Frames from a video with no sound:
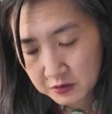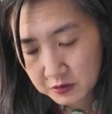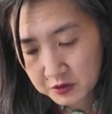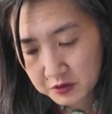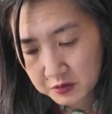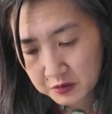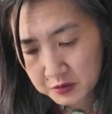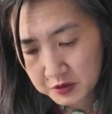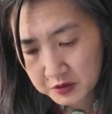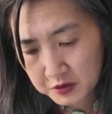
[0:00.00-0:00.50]

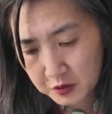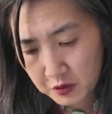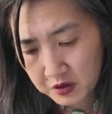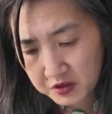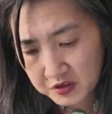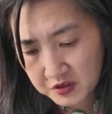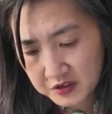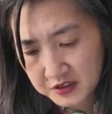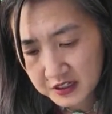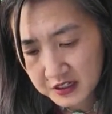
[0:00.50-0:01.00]
We're going
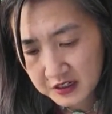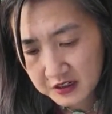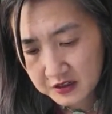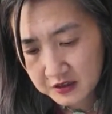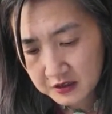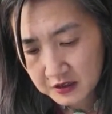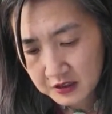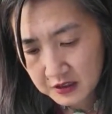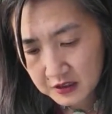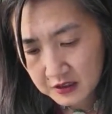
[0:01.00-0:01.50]
to
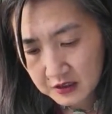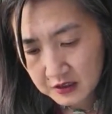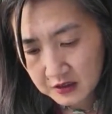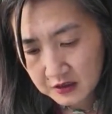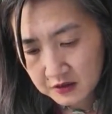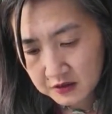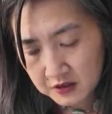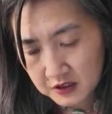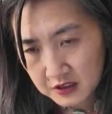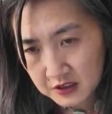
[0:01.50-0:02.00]
take
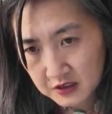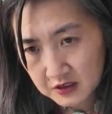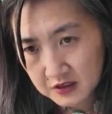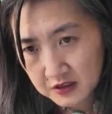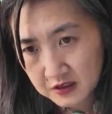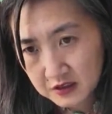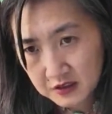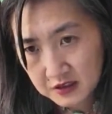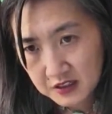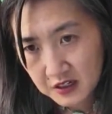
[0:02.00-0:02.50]

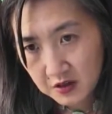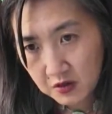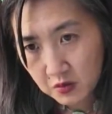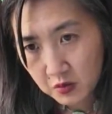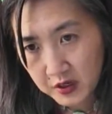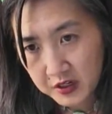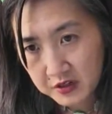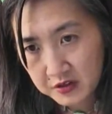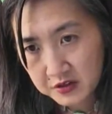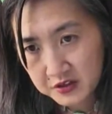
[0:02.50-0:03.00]
these tail
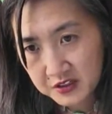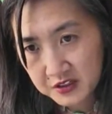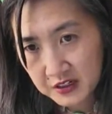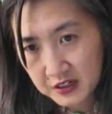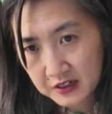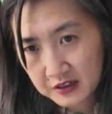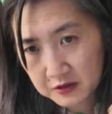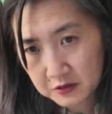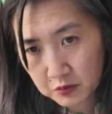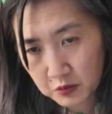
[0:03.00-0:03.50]
wires
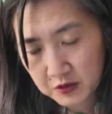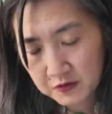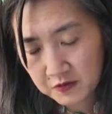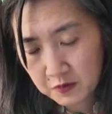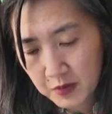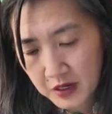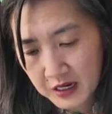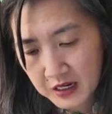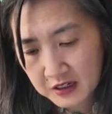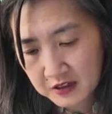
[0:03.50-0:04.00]
that we've
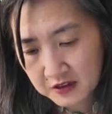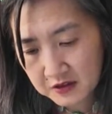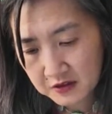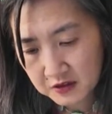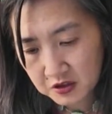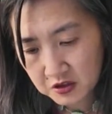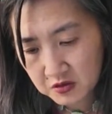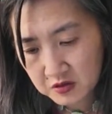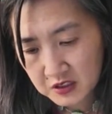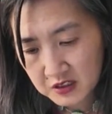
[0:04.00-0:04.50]
made the
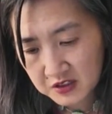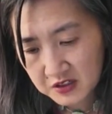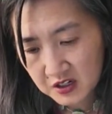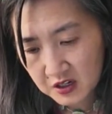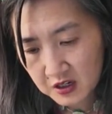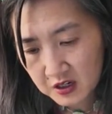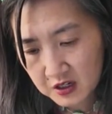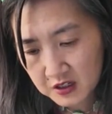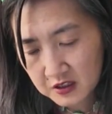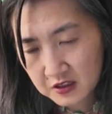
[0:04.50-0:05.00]
units
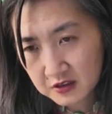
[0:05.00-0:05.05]
on.